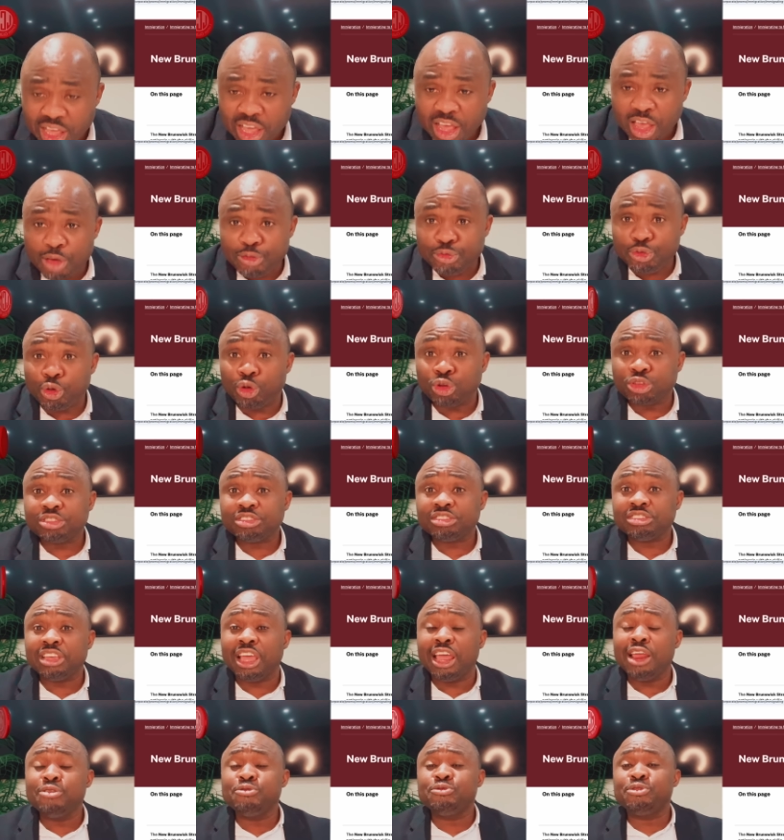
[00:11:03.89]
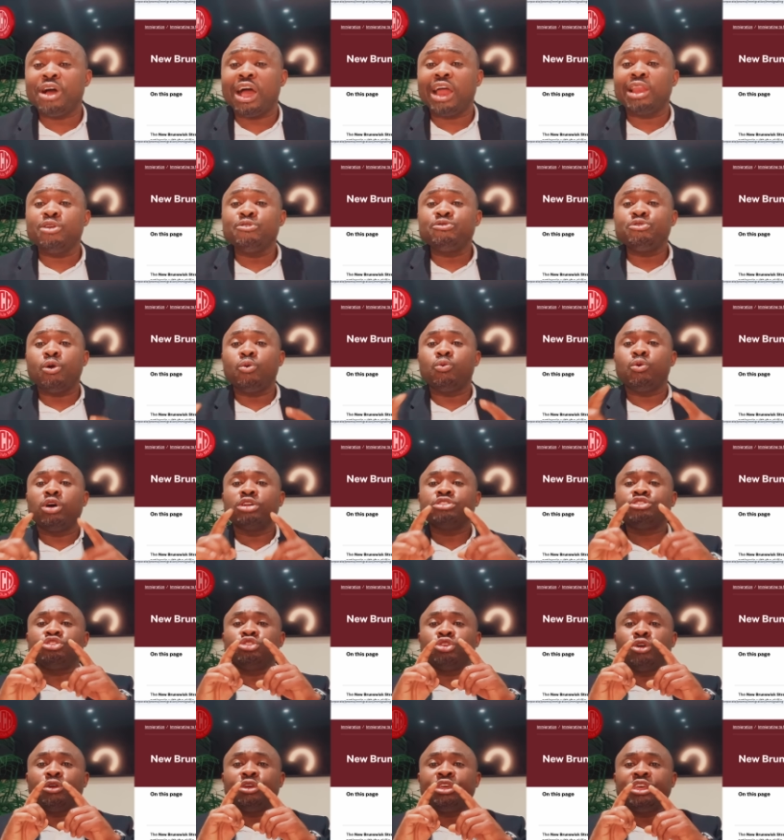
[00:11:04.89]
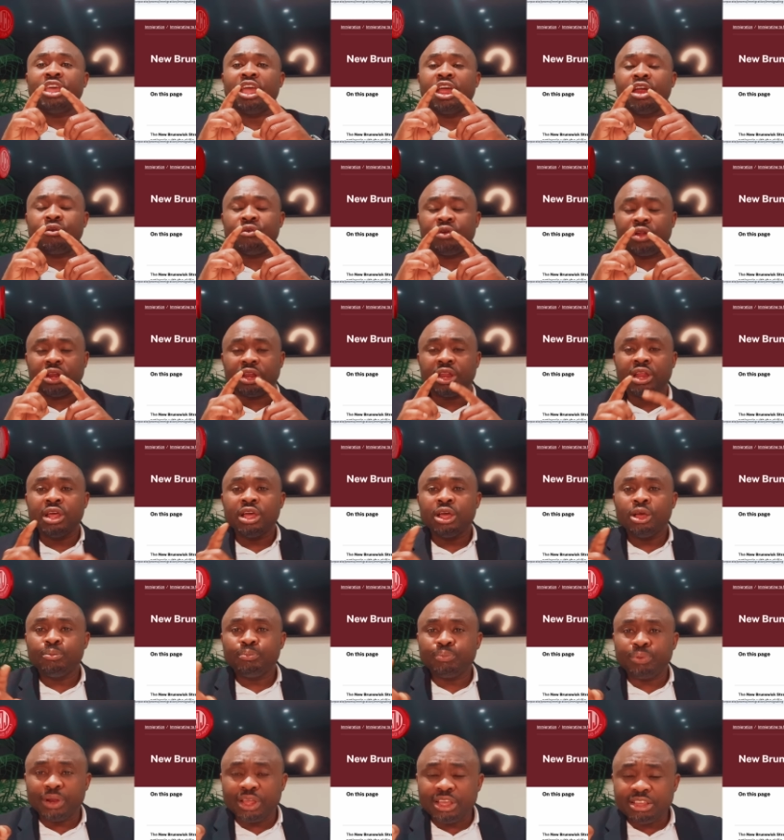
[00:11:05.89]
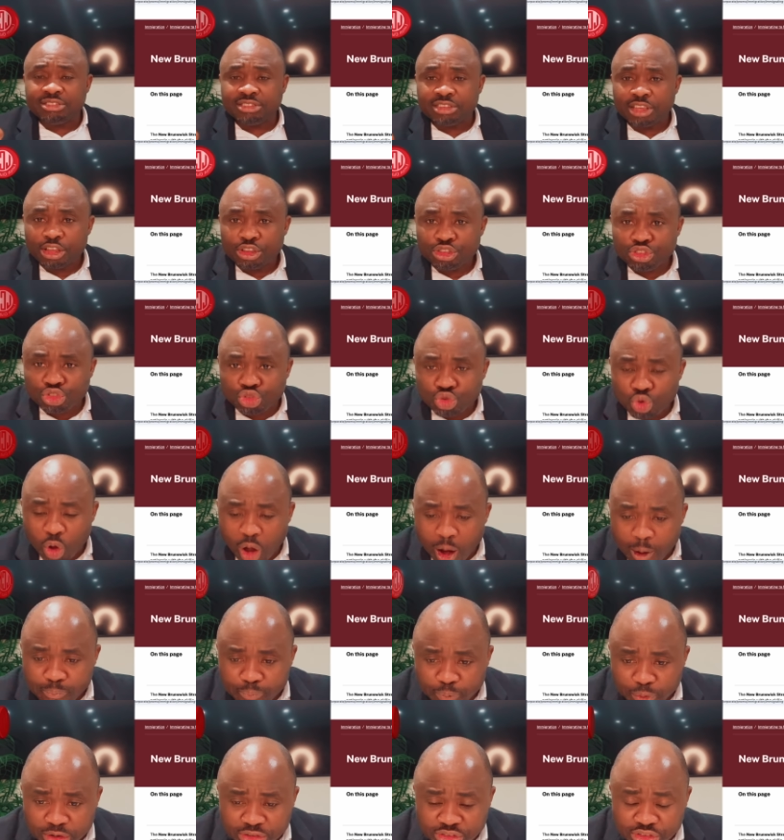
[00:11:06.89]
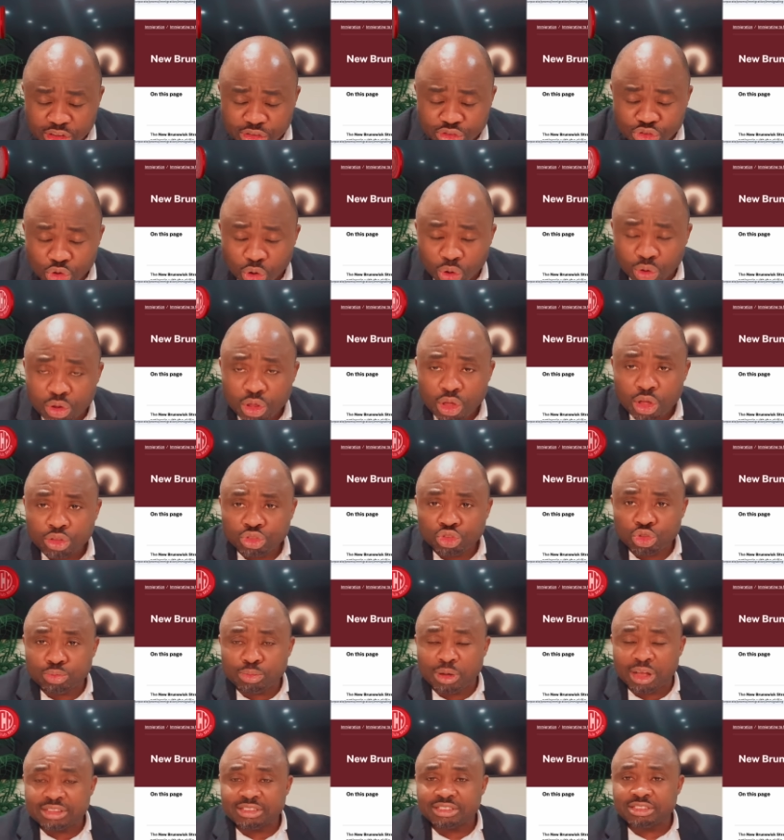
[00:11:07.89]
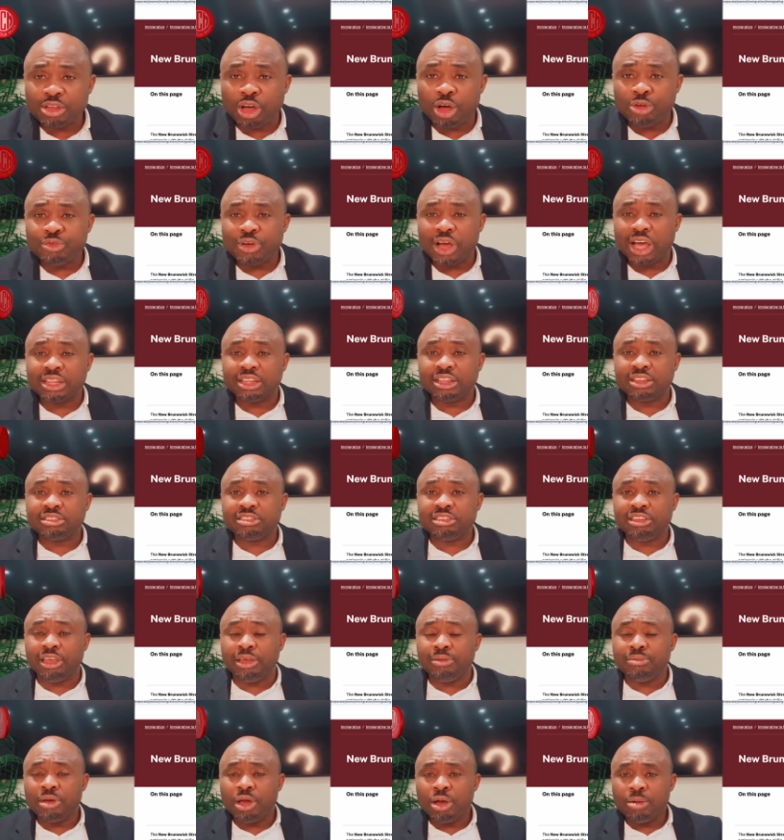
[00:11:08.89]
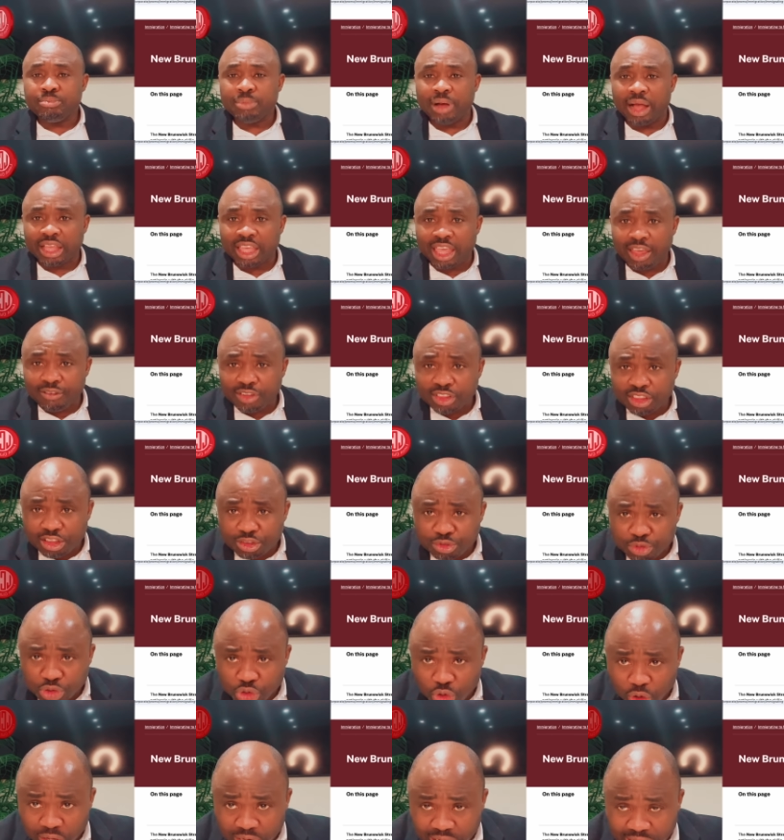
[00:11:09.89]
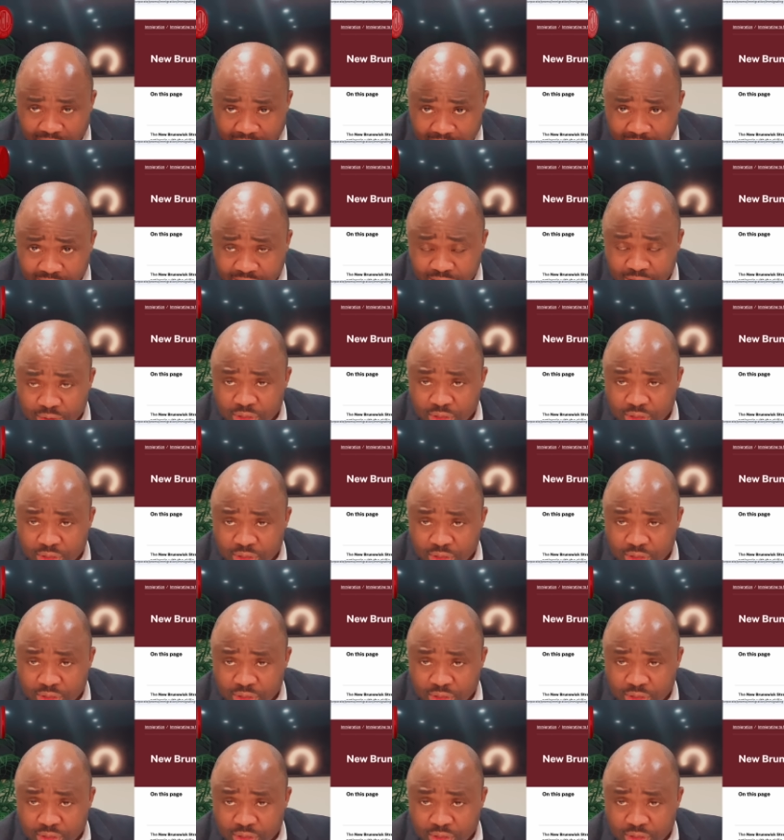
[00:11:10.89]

If you're seeing value for what you're hearing, please show appreciation to myself and the team by giving this video a like,